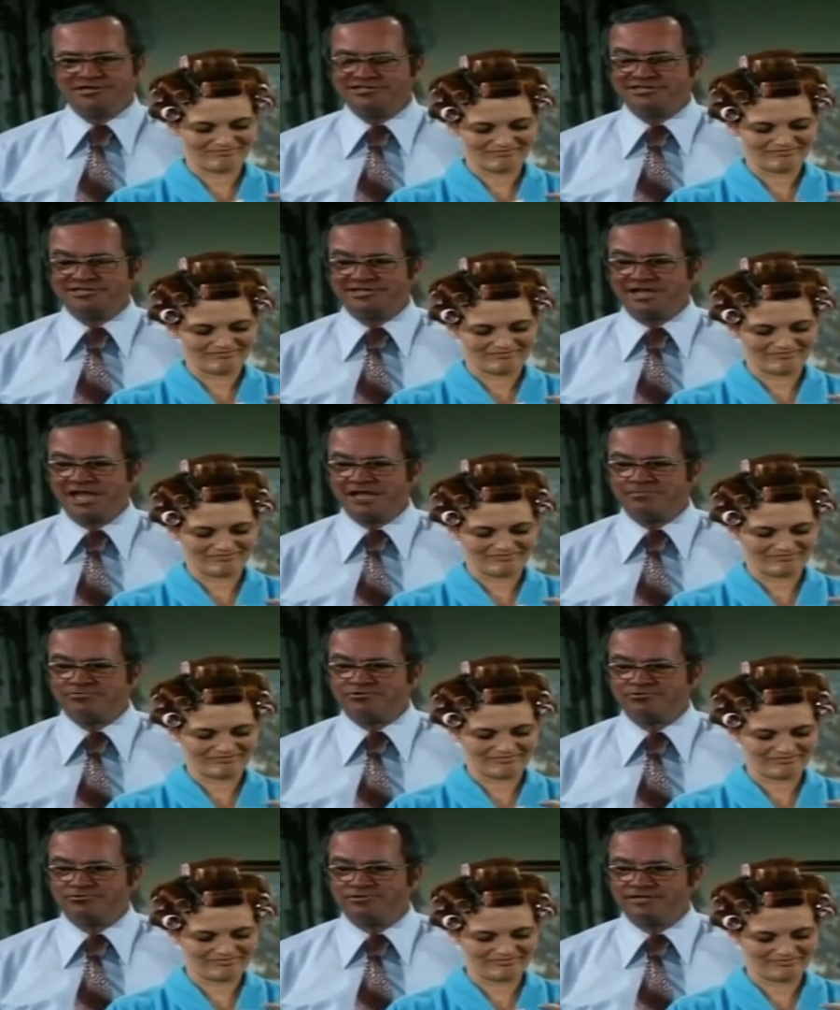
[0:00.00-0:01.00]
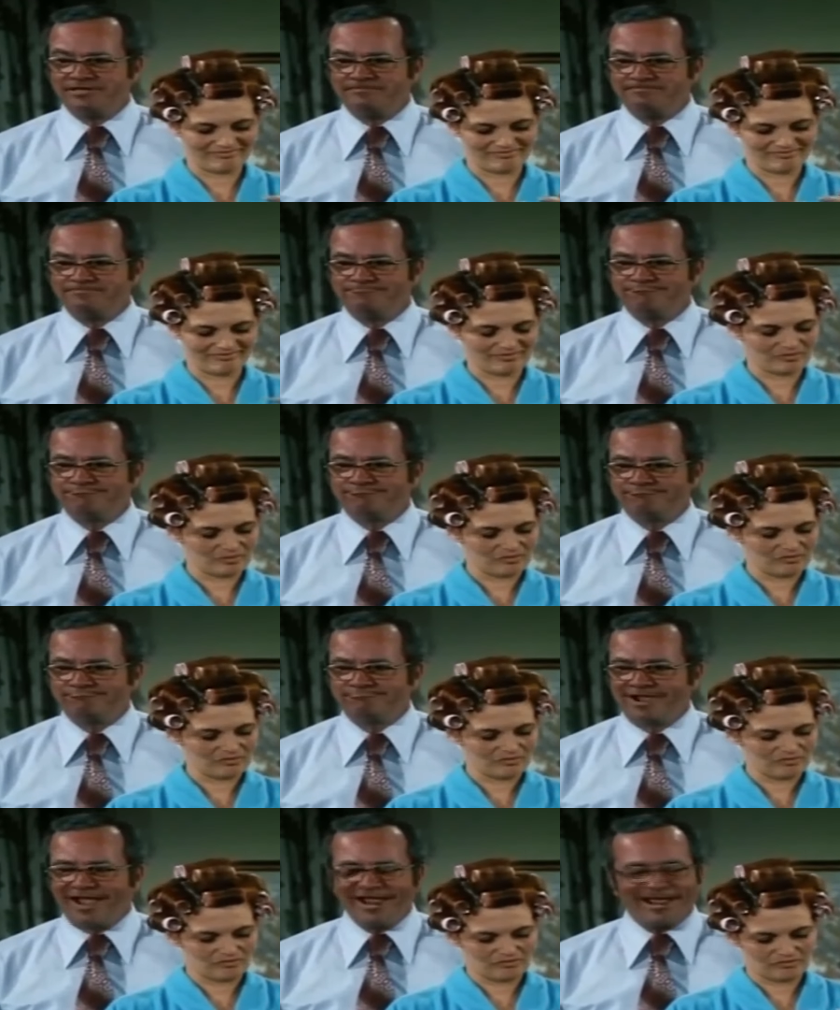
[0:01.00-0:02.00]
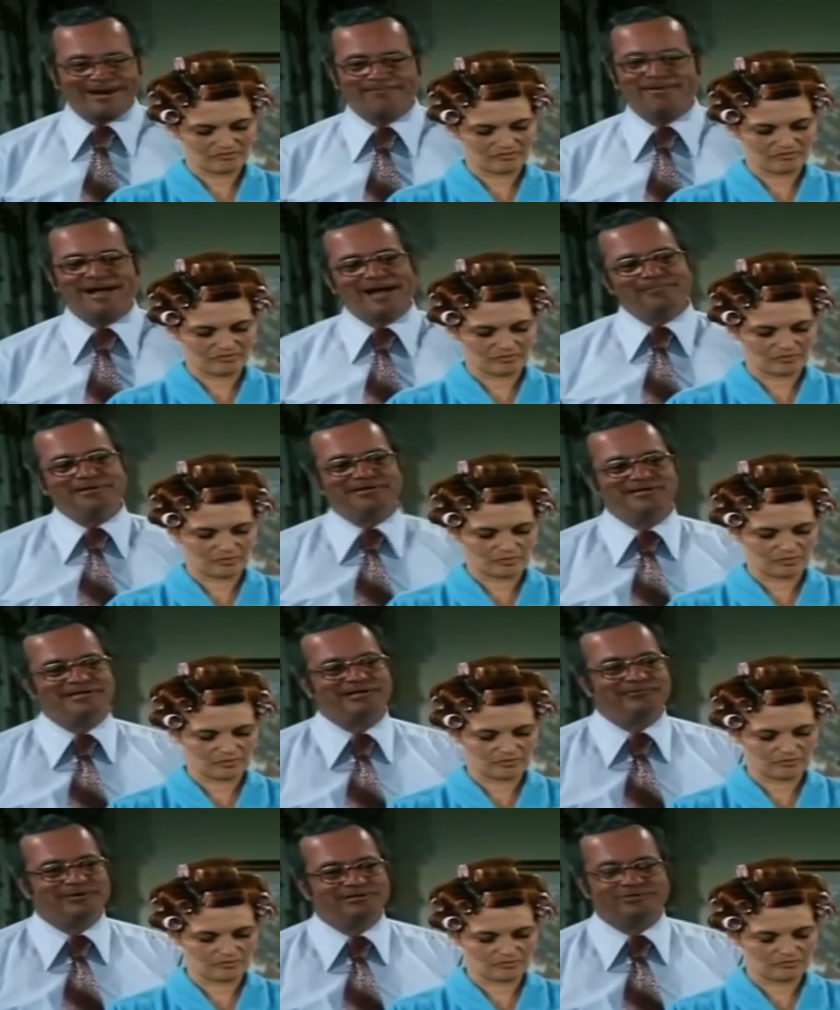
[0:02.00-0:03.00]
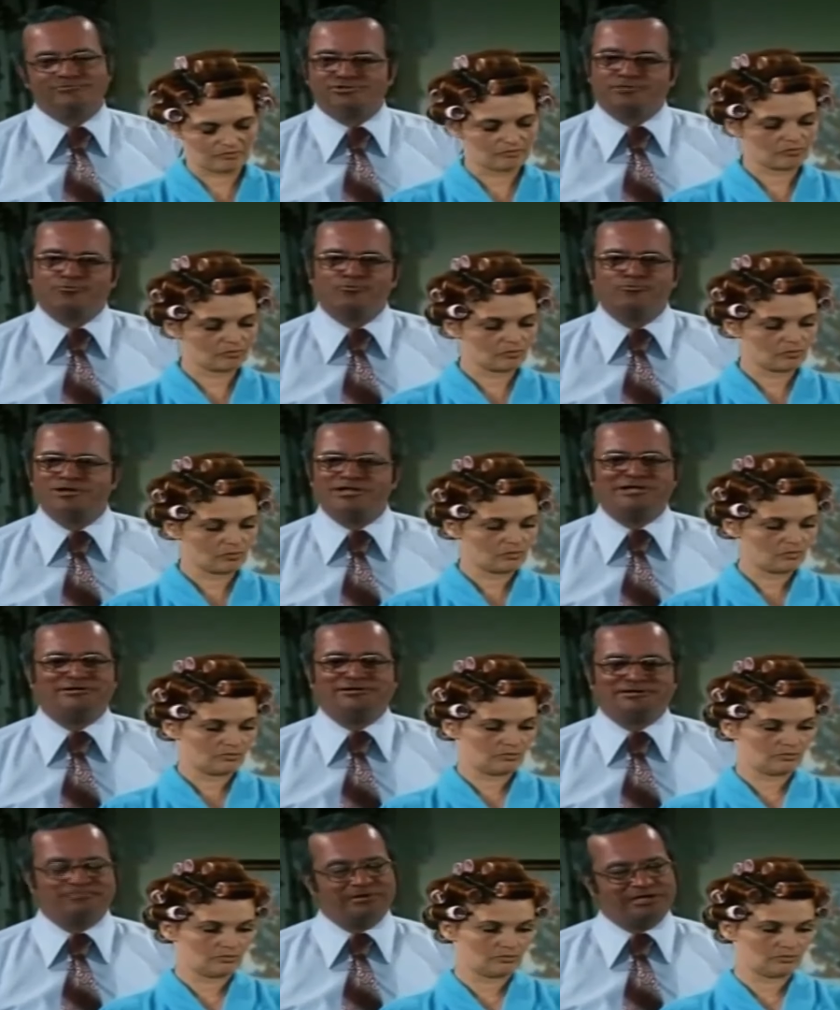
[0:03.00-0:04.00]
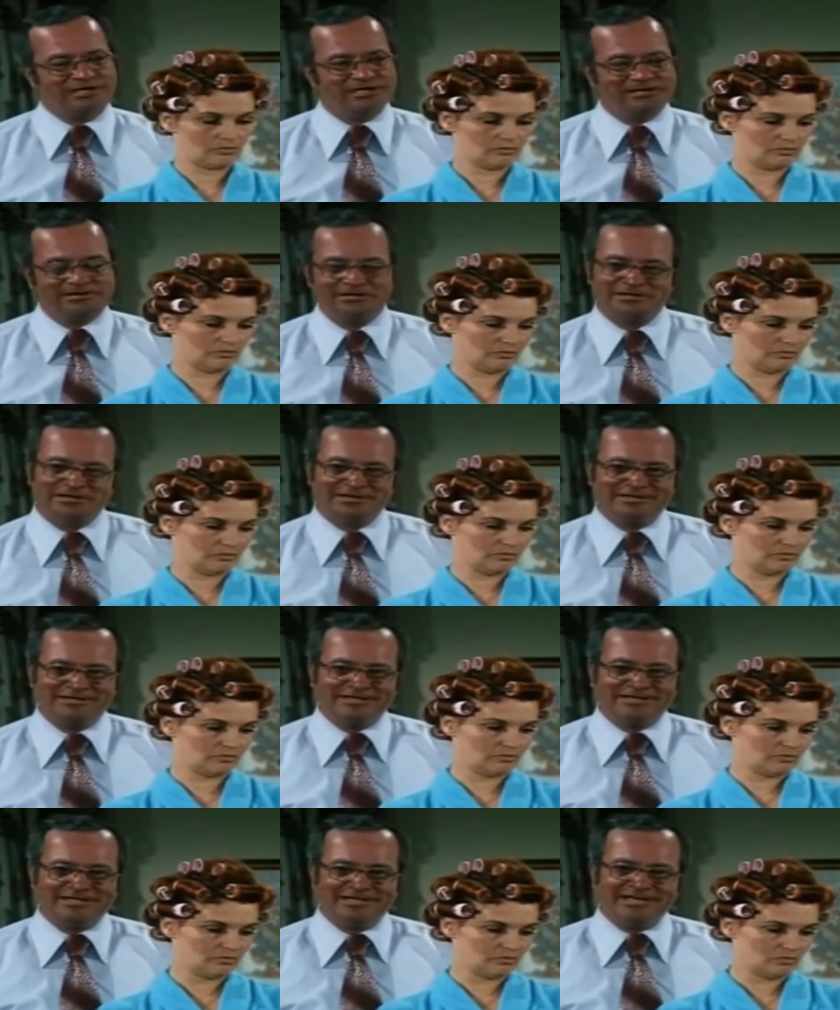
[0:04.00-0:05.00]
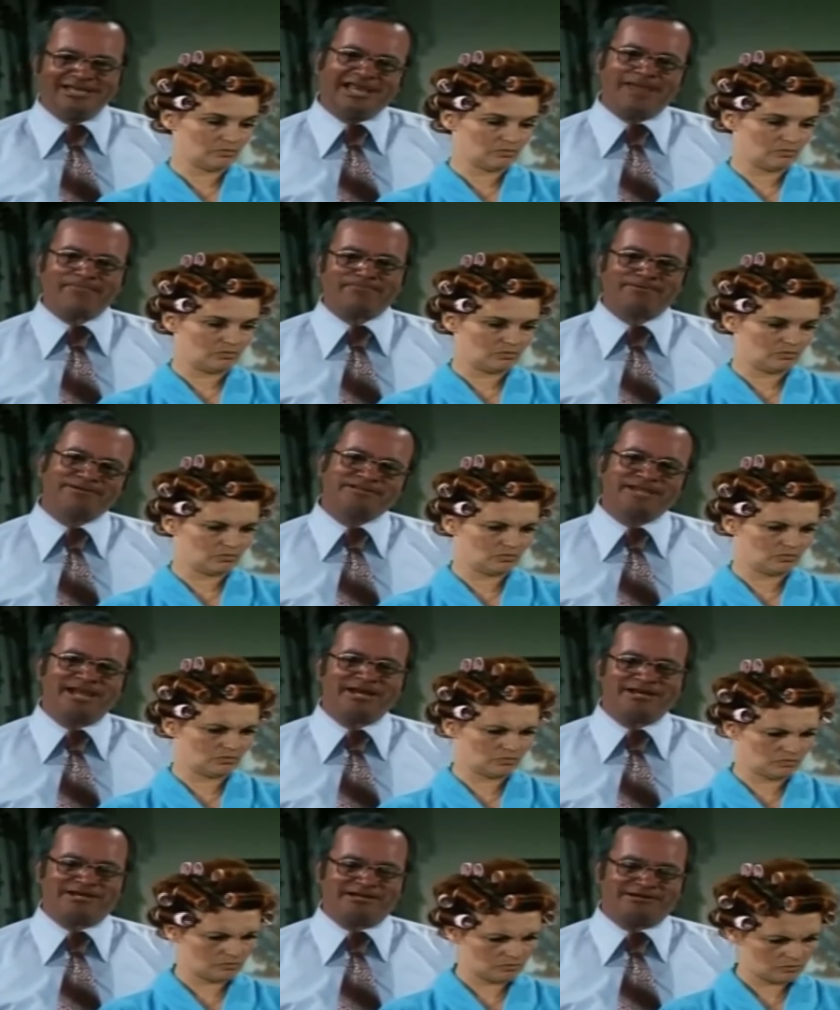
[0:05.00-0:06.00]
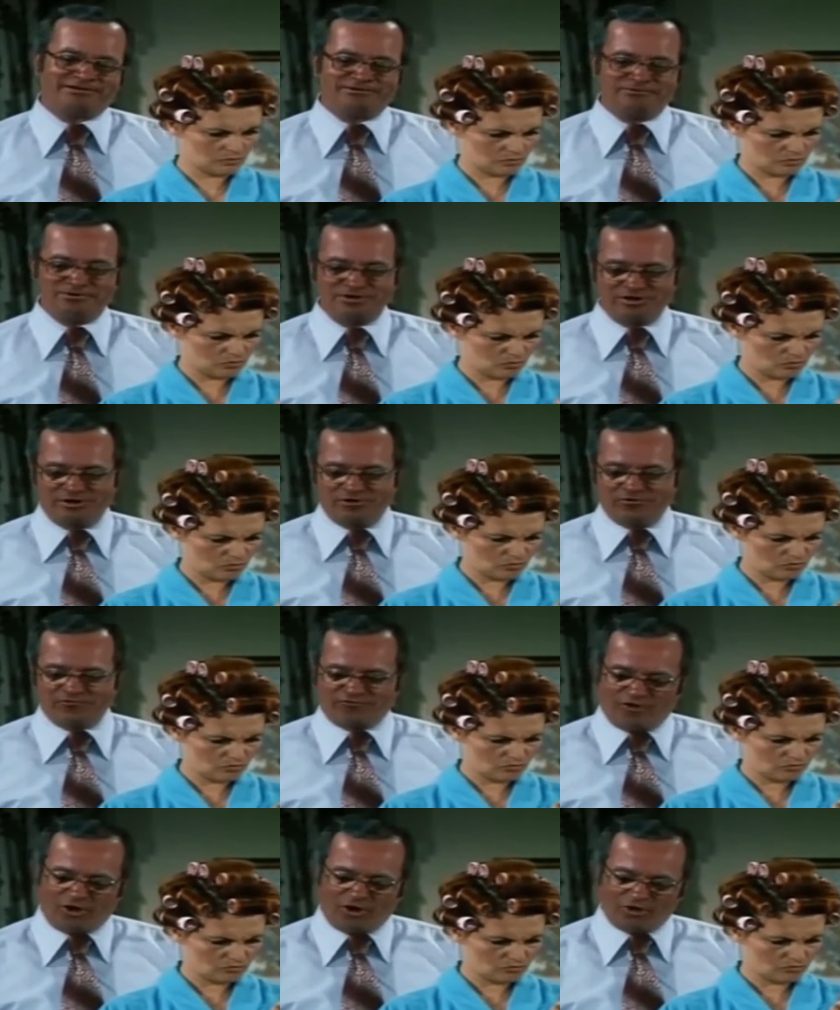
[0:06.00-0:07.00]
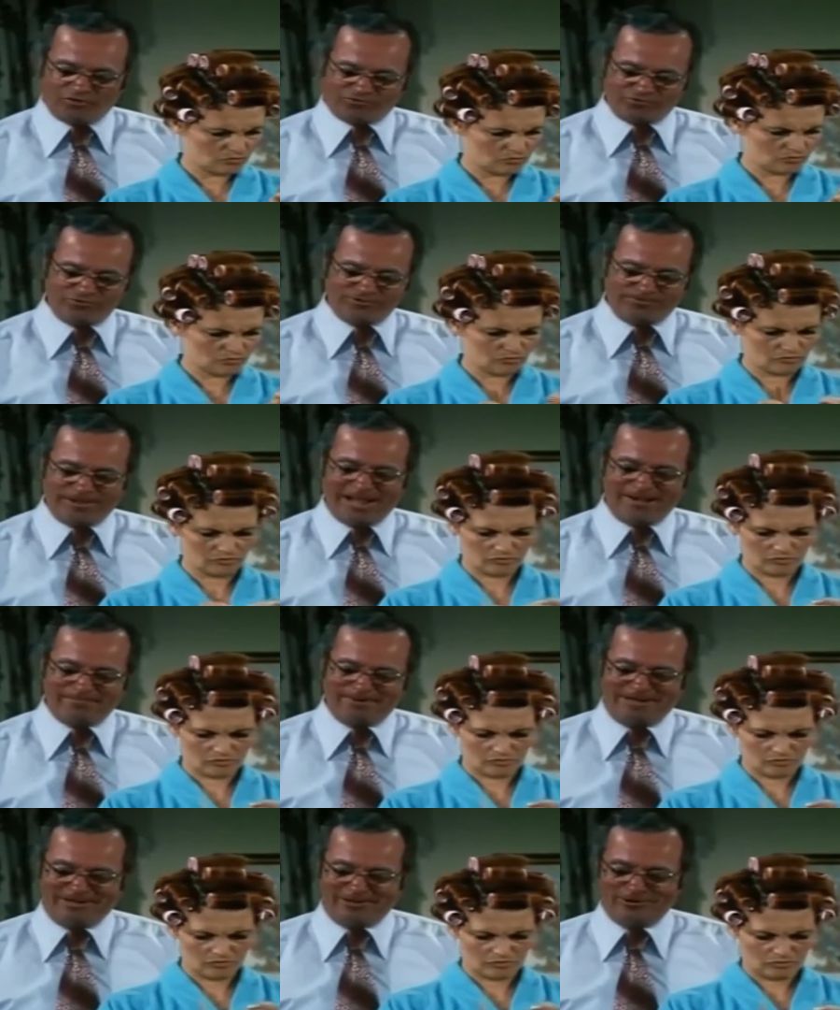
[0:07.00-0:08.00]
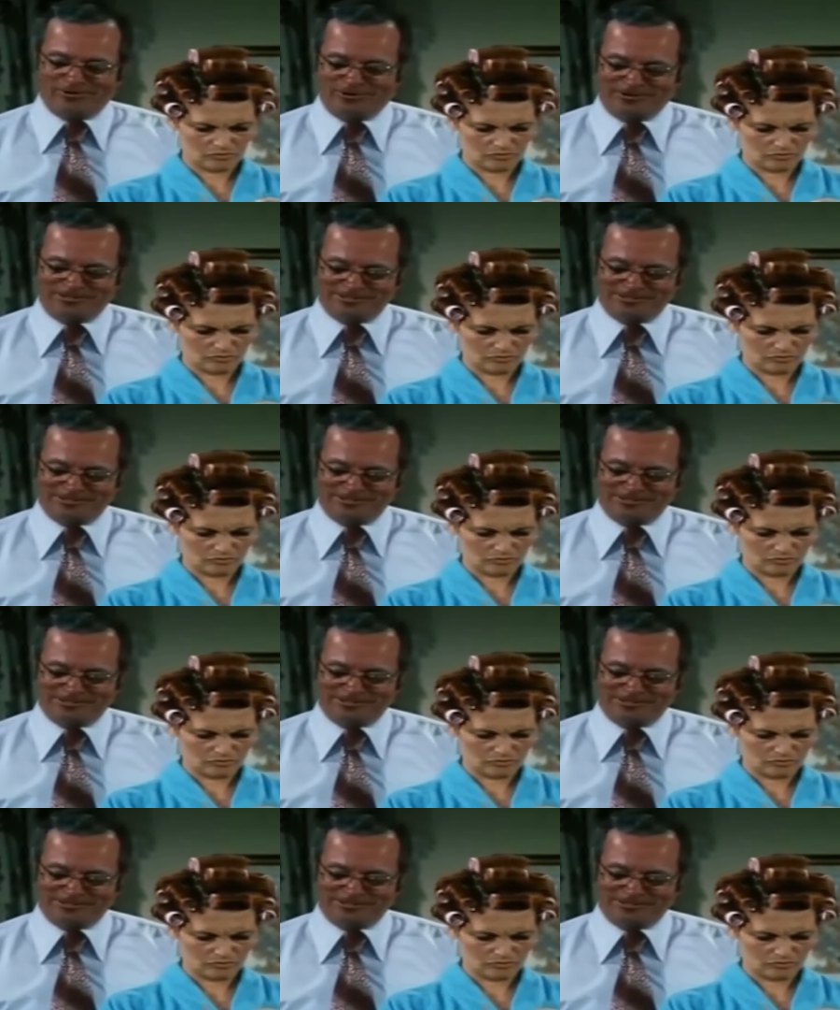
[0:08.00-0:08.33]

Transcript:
Speaker 1: Crazy times, Ruthie. I had a bombardier once who was a real comedian. He kept pretending to fall through the bomb bay